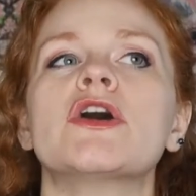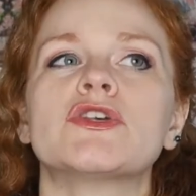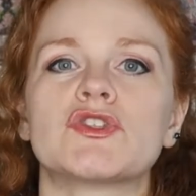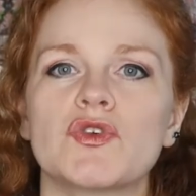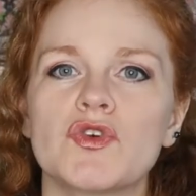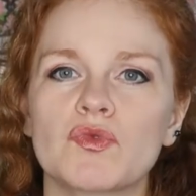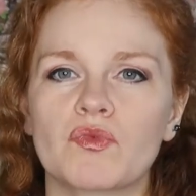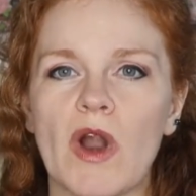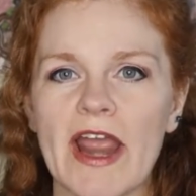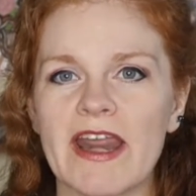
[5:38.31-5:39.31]
So the
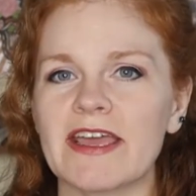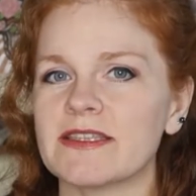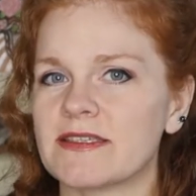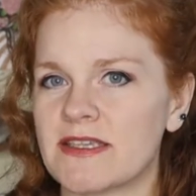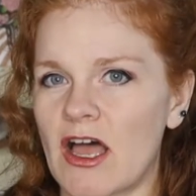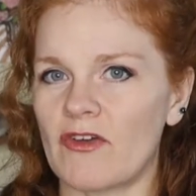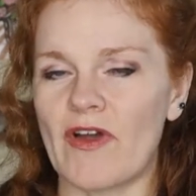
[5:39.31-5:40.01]
writing itself,